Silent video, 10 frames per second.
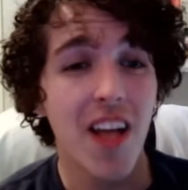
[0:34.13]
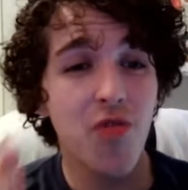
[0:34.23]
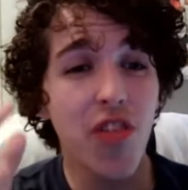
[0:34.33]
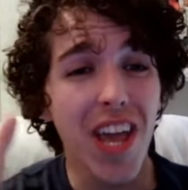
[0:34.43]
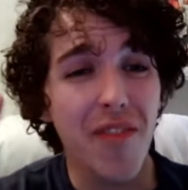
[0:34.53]

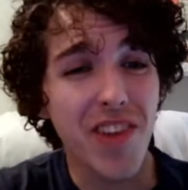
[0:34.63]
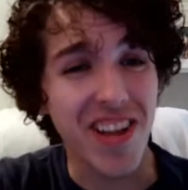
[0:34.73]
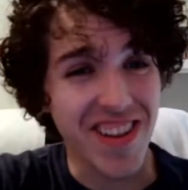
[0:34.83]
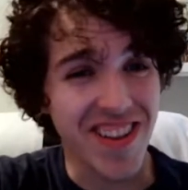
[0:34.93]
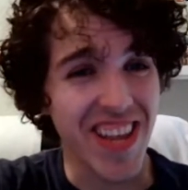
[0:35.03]
They've
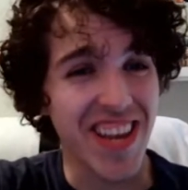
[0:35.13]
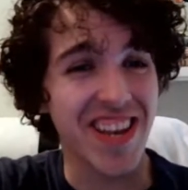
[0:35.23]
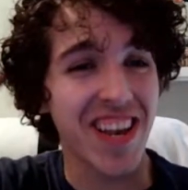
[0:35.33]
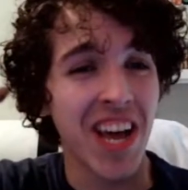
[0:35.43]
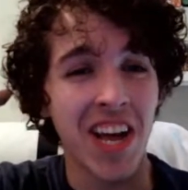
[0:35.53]

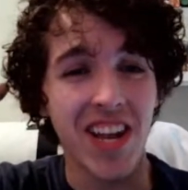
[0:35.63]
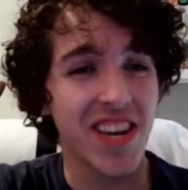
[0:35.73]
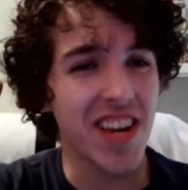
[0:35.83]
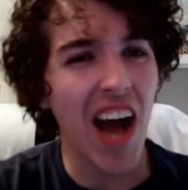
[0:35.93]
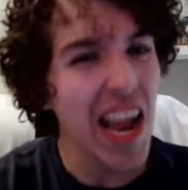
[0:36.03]
conceded
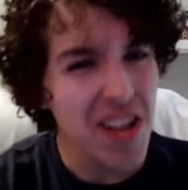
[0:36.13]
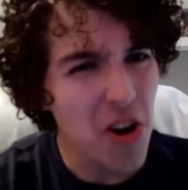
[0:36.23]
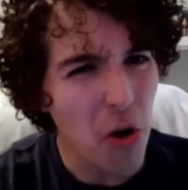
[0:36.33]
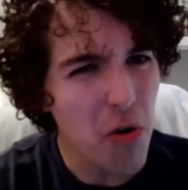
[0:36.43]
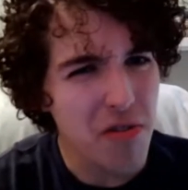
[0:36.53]
9
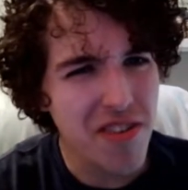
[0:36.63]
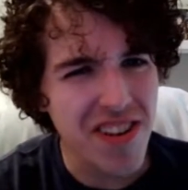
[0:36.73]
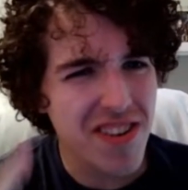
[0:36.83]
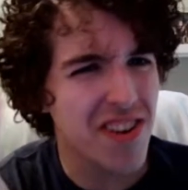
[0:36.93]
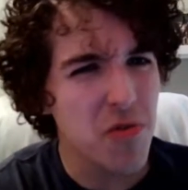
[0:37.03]
goals
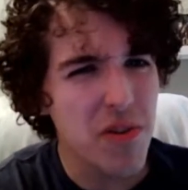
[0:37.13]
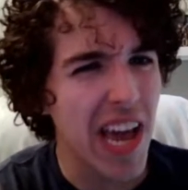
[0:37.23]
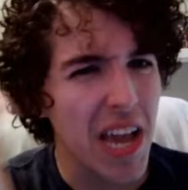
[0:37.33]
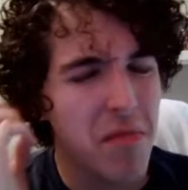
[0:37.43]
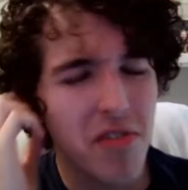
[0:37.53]
in 2
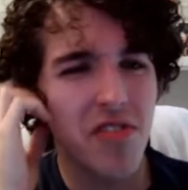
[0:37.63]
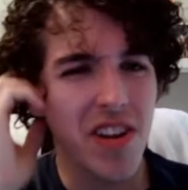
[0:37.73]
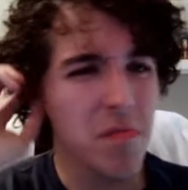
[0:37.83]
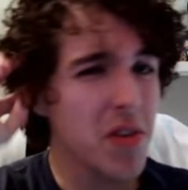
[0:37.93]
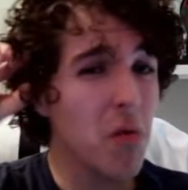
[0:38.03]
games or
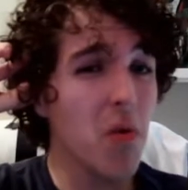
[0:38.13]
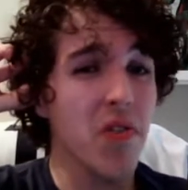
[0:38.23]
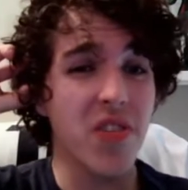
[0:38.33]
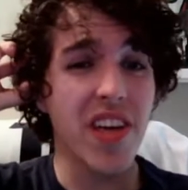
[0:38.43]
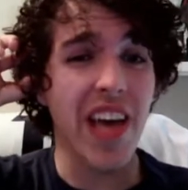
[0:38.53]
something. What
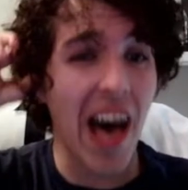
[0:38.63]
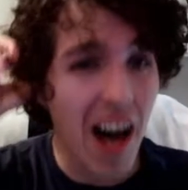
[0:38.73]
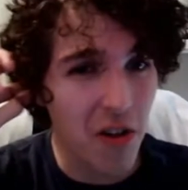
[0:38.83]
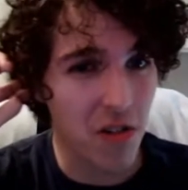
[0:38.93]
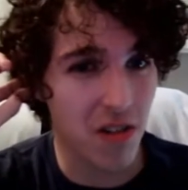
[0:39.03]
the
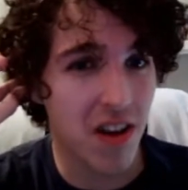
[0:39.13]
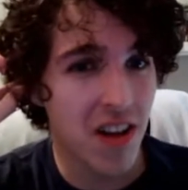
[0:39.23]
hell?